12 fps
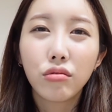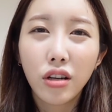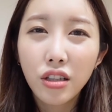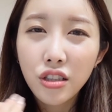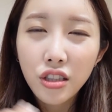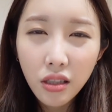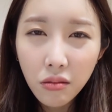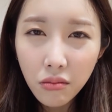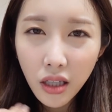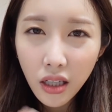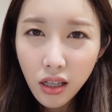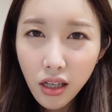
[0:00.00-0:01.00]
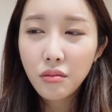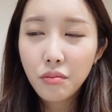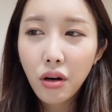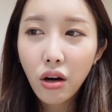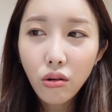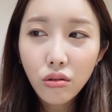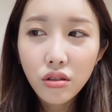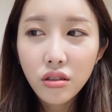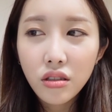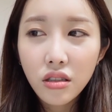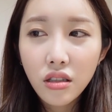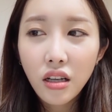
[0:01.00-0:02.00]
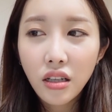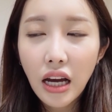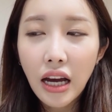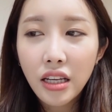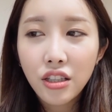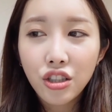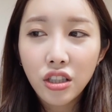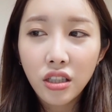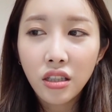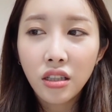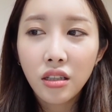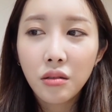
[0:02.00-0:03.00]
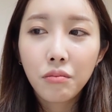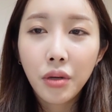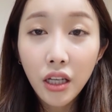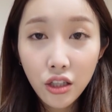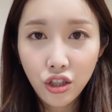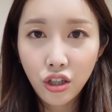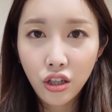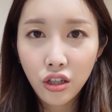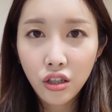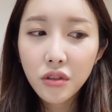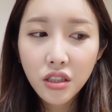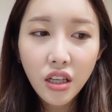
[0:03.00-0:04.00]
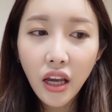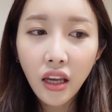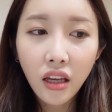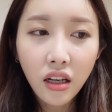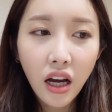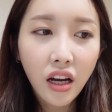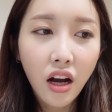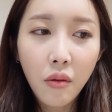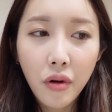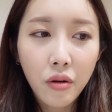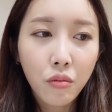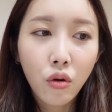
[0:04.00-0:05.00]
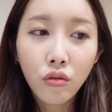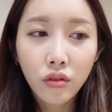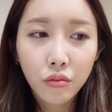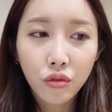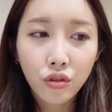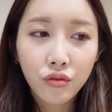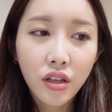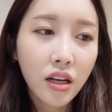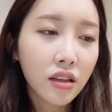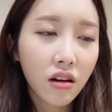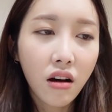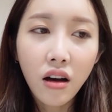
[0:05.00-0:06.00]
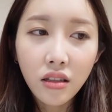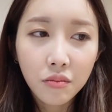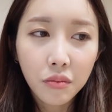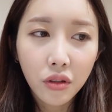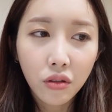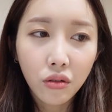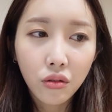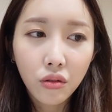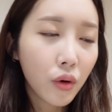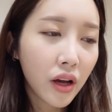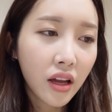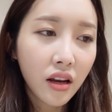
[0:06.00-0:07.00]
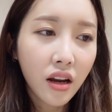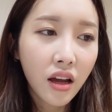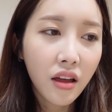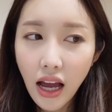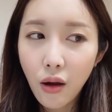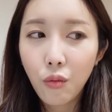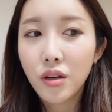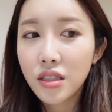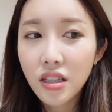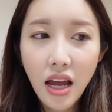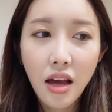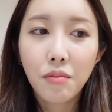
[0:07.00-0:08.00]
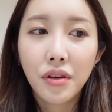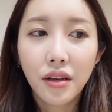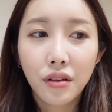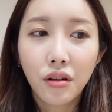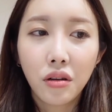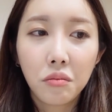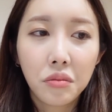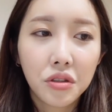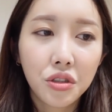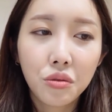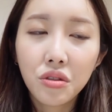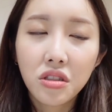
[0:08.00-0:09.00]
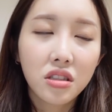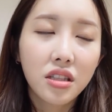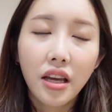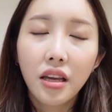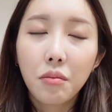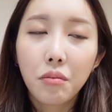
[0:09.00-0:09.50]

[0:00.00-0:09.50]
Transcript: rushing me to post an IG picture saying I got my mole removed at the hospital when I wasn't happy at all, but she was just like,